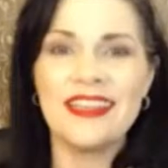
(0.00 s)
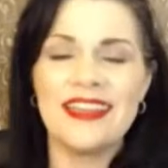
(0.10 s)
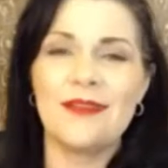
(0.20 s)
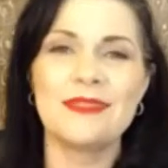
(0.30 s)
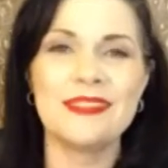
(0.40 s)

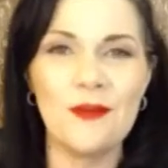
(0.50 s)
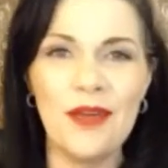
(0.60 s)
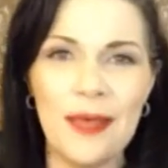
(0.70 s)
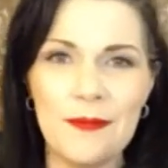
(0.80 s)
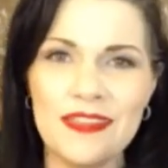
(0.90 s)
I'm so
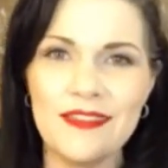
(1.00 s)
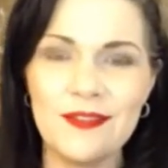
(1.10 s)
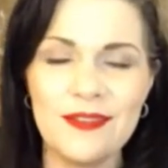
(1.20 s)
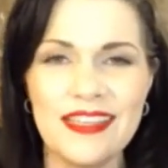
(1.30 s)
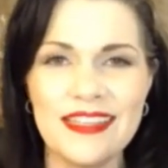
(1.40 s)
happy to
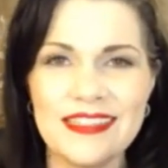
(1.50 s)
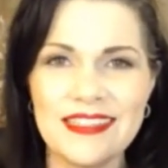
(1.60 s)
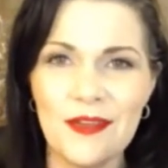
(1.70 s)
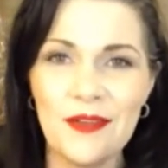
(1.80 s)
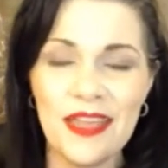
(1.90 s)
do
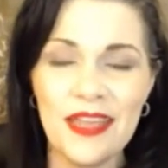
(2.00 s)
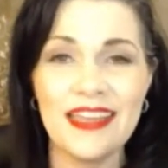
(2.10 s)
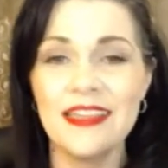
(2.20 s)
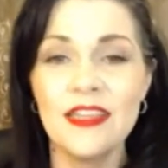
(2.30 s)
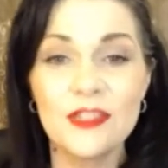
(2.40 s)
this.
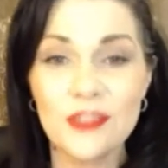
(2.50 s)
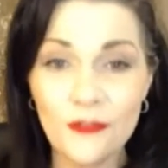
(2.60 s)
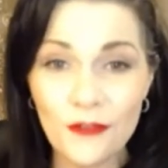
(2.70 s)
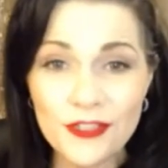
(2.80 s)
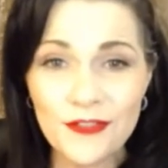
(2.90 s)
Okay.
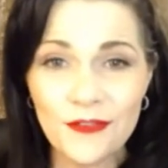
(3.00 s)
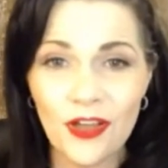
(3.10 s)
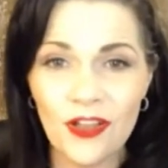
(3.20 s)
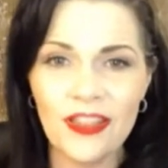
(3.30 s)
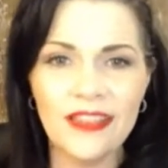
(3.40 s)
So, first of
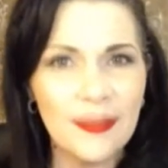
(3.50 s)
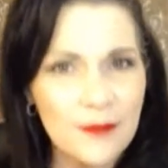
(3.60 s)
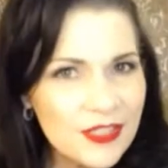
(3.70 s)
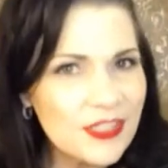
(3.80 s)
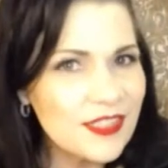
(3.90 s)
all,
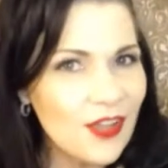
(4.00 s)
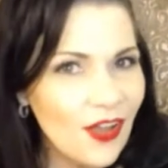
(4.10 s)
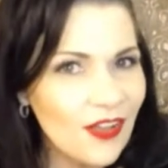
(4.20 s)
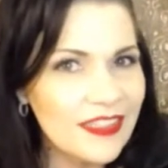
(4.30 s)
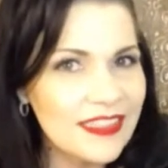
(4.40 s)
let me just
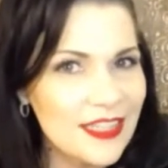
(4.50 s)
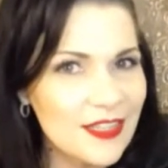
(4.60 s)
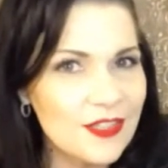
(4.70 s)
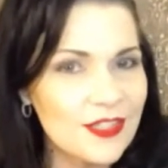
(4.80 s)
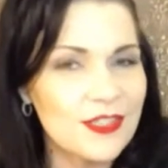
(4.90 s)
call
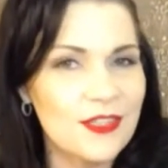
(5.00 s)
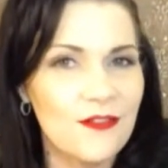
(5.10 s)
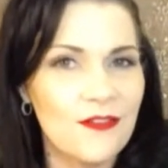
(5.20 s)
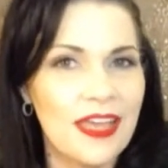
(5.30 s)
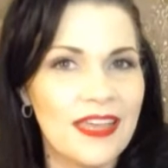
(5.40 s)
attention to
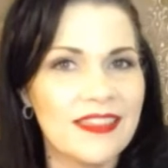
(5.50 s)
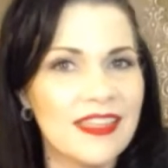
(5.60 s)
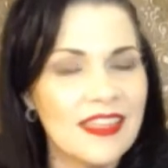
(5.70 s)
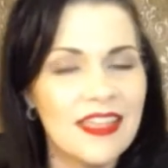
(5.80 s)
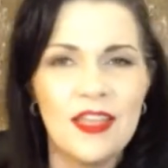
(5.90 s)
the fact
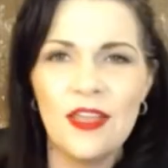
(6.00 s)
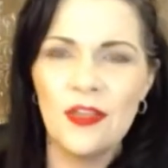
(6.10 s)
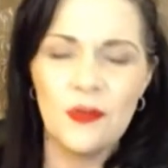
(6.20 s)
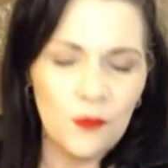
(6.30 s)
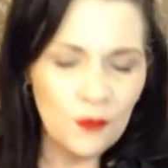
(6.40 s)
that
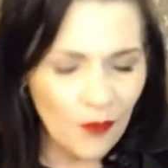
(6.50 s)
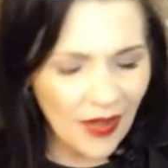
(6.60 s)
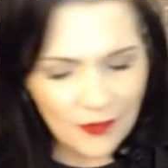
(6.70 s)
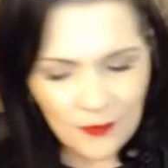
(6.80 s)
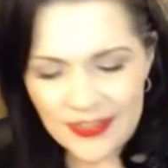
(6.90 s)

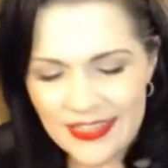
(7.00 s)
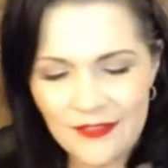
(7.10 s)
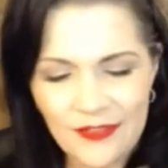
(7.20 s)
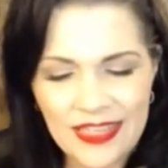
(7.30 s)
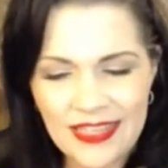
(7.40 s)
while we're
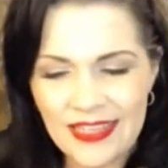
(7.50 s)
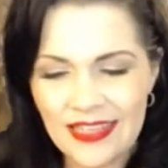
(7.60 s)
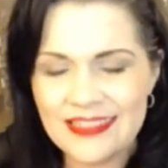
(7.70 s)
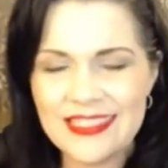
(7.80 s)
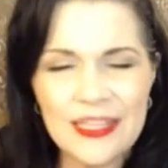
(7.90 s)

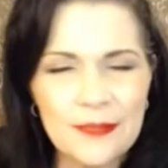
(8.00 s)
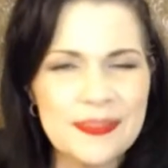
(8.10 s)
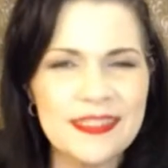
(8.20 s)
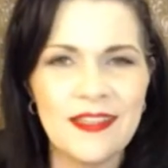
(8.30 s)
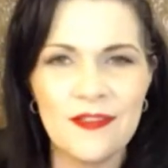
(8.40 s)
giving
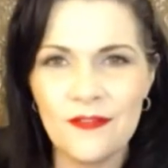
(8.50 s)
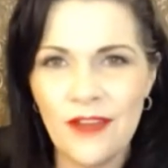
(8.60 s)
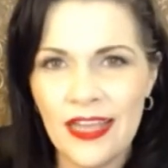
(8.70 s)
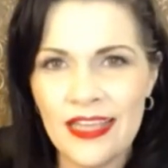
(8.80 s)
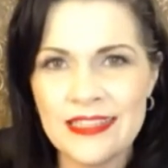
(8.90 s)
tips and
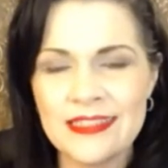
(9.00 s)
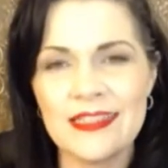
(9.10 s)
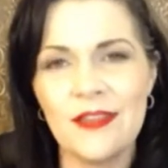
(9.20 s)
advice